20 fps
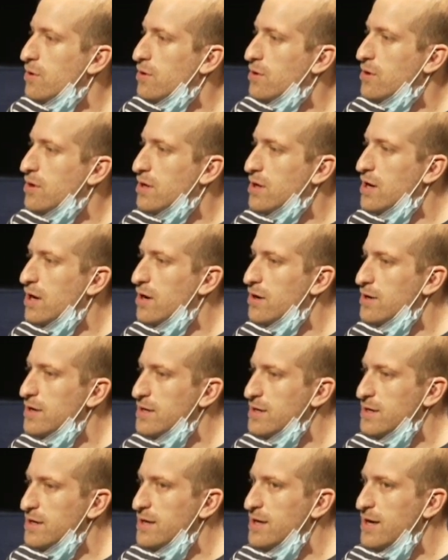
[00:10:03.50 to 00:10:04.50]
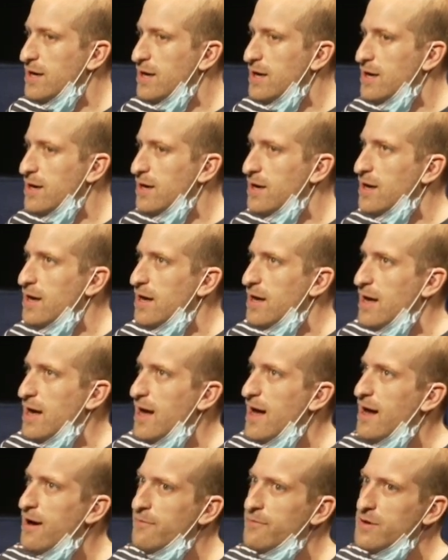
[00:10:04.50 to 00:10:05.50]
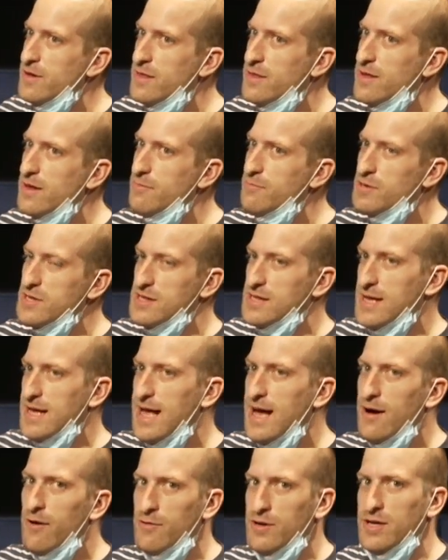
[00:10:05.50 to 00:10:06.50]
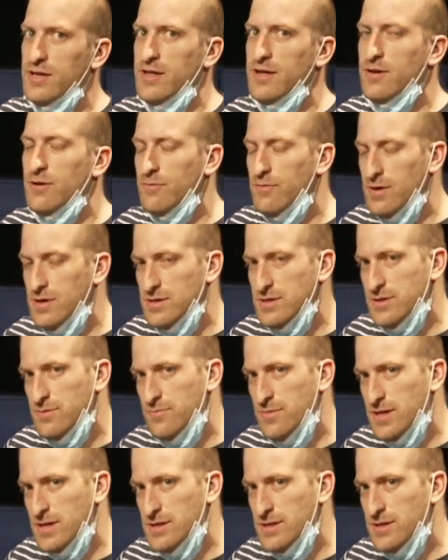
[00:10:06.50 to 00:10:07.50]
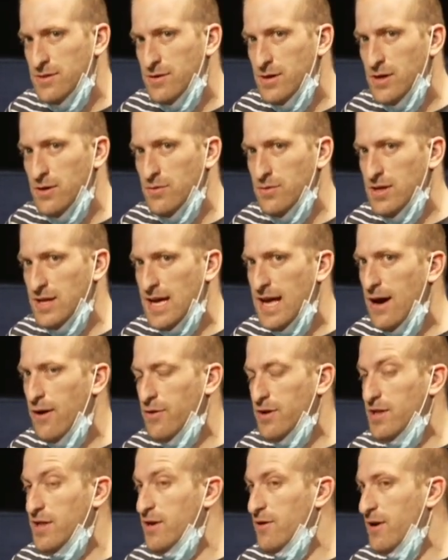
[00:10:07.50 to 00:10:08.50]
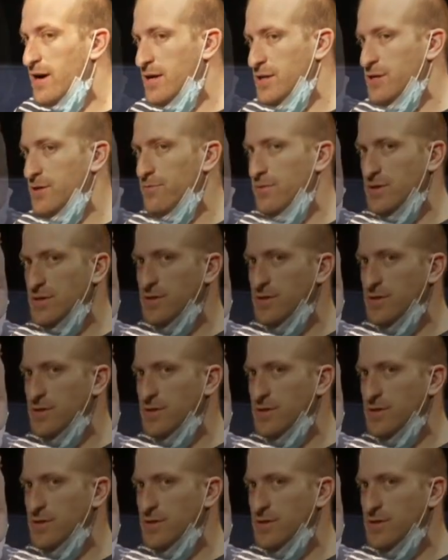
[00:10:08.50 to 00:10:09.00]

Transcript: currently everything but the calculator runs in ring 0. The calculator actually runs